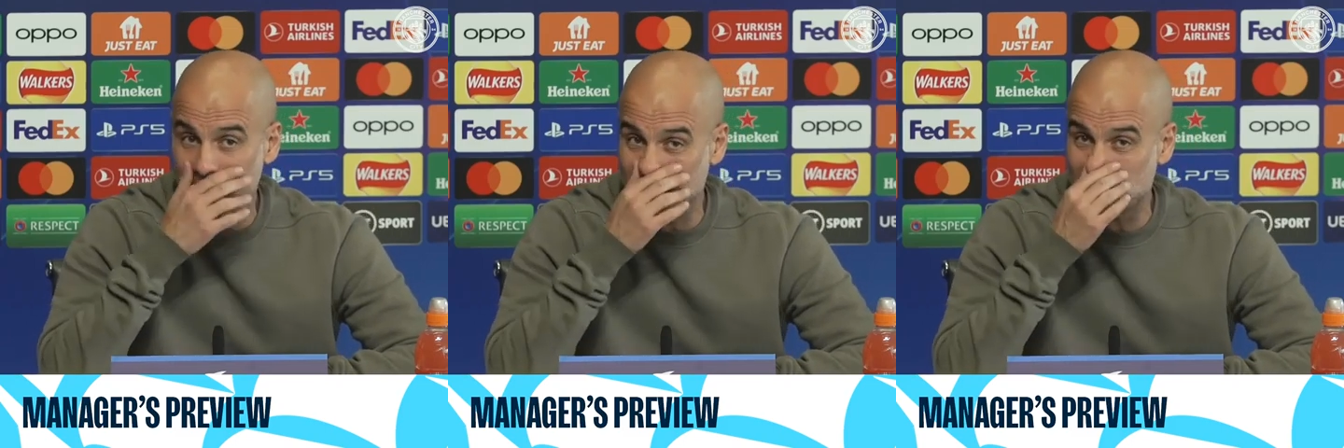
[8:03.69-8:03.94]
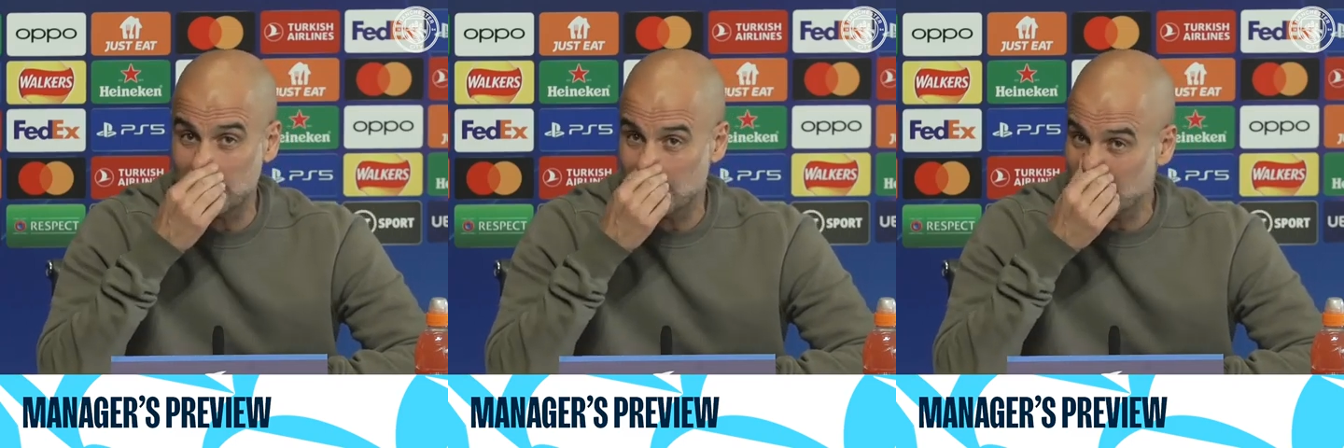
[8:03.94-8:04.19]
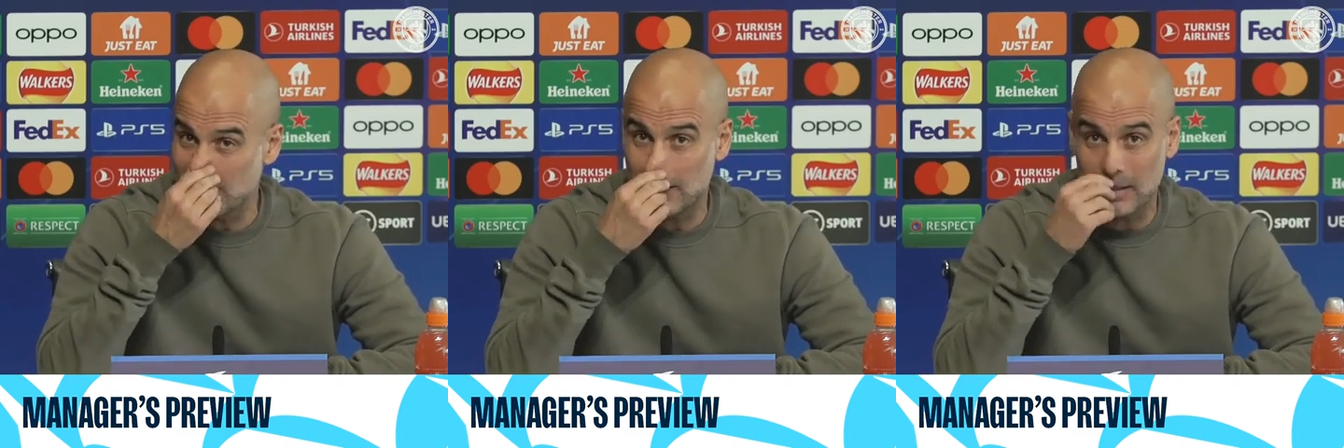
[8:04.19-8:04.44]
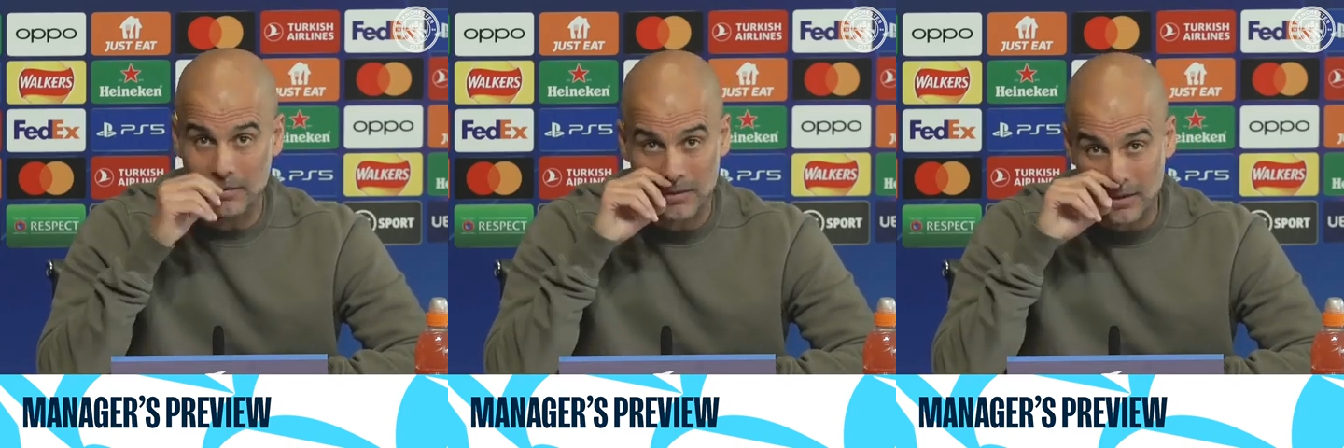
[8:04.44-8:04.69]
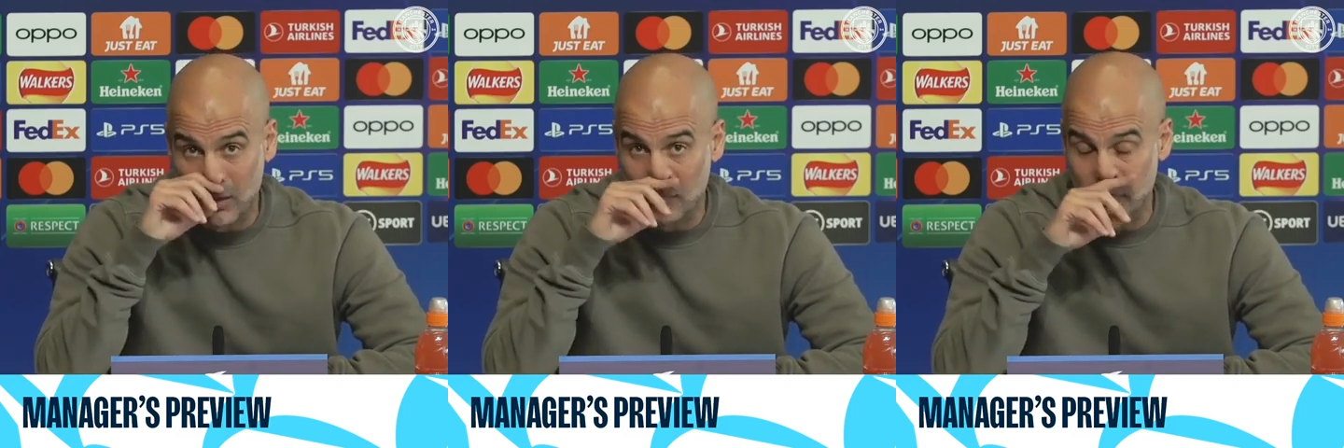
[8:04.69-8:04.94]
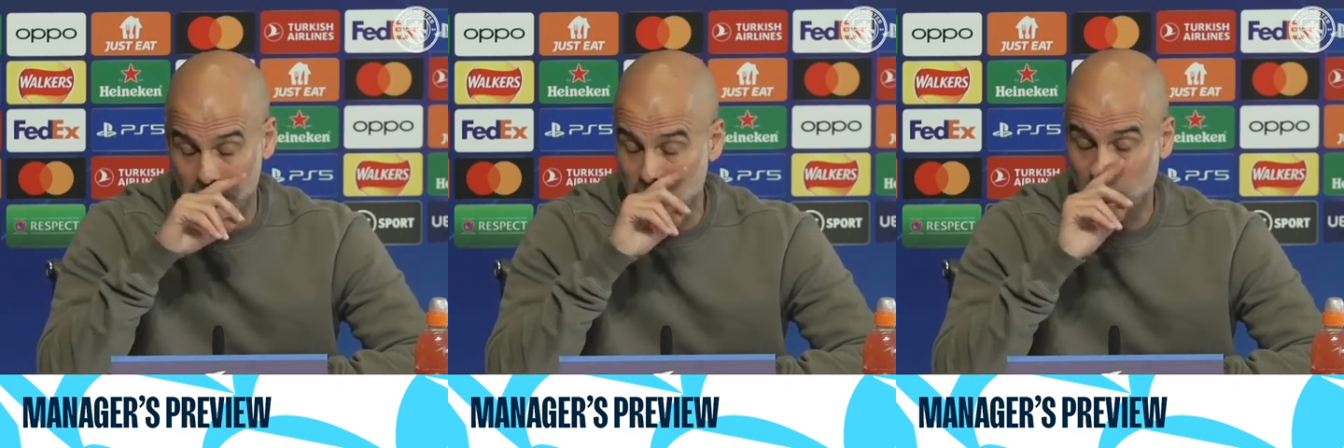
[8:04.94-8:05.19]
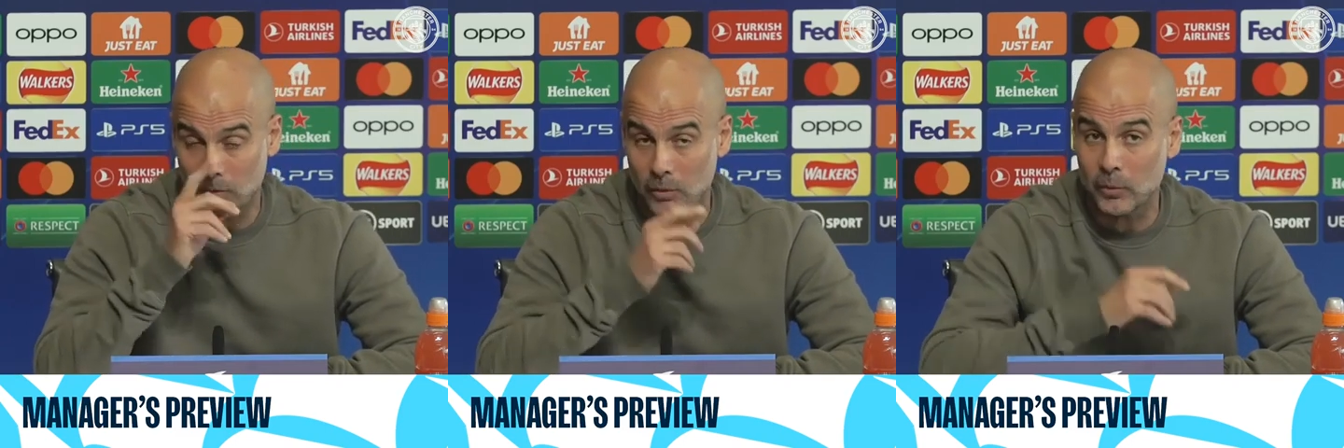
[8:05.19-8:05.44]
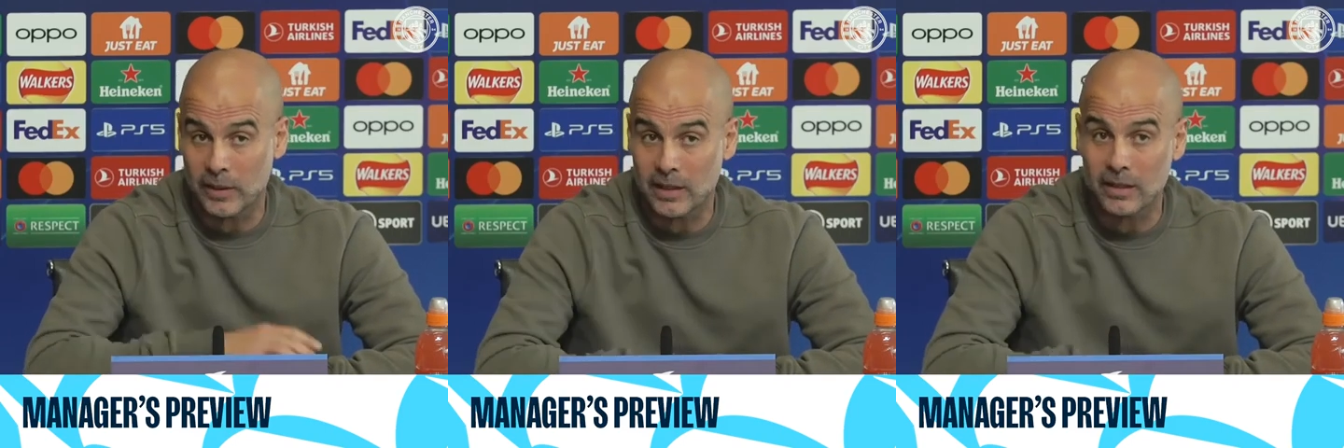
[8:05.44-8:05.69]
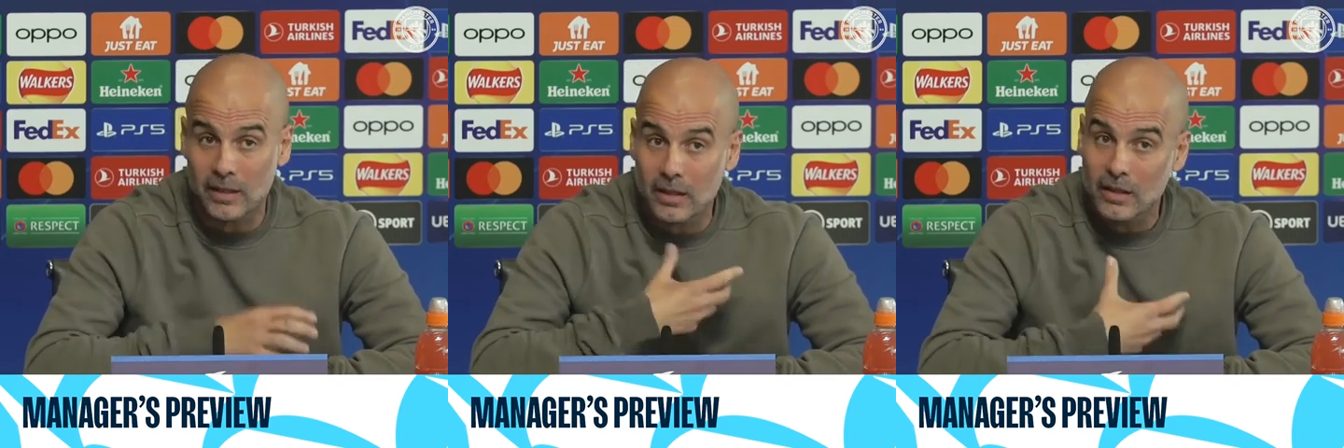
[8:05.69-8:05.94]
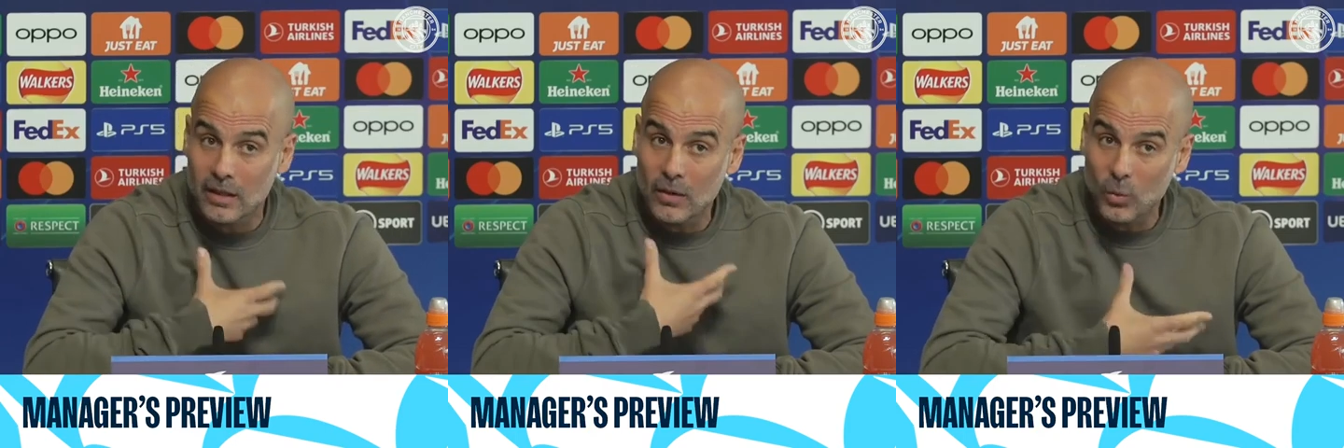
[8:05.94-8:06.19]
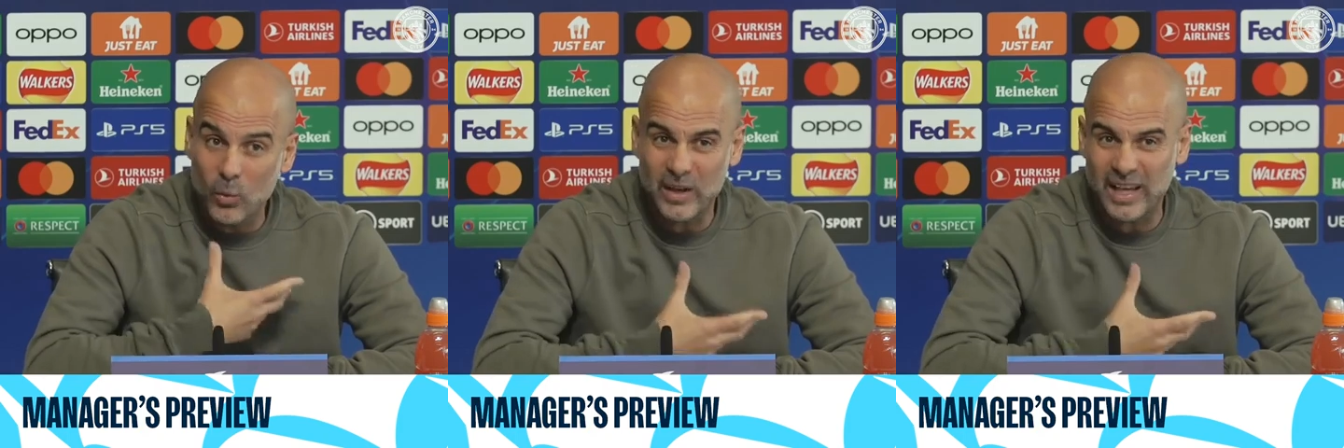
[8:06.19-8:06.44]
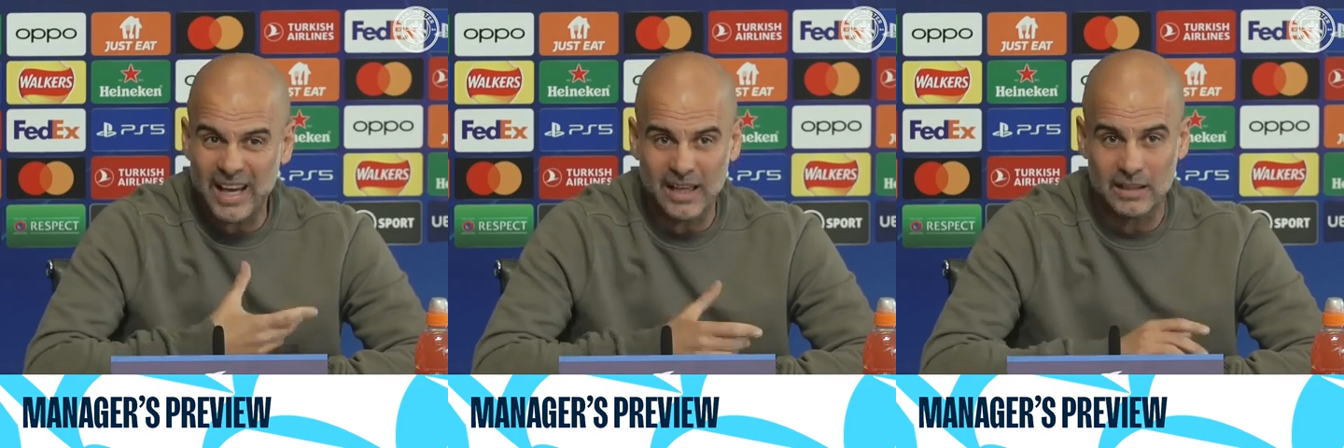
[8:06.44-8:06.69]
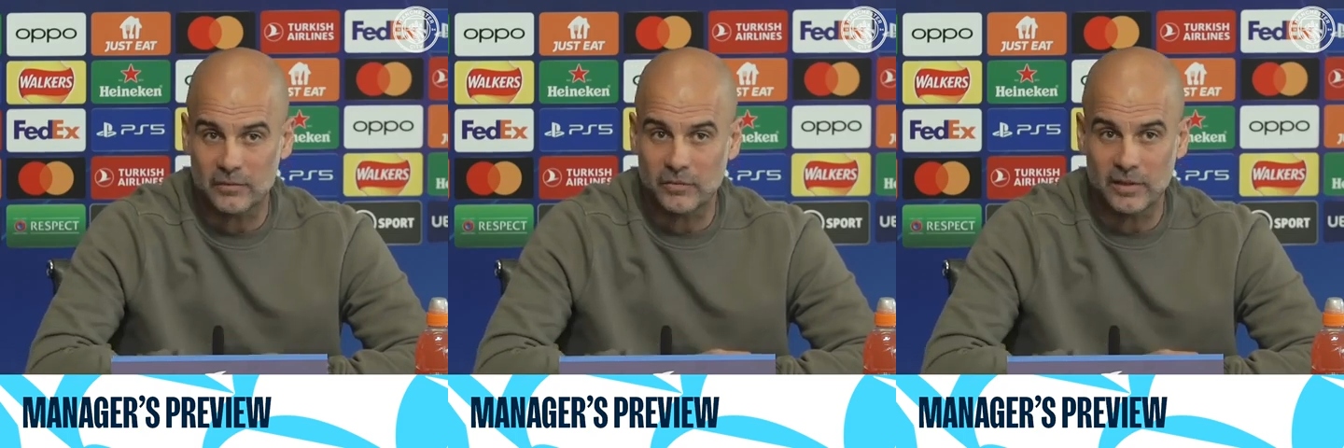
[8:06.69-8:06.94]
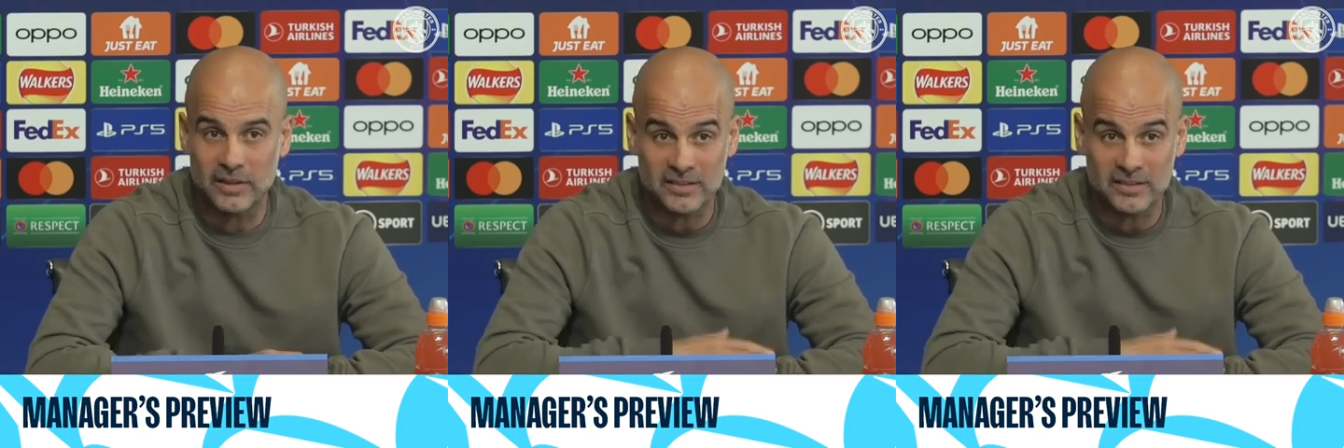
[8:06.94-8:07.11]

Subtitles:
And I think hopefully tomorrow we can have that feeling.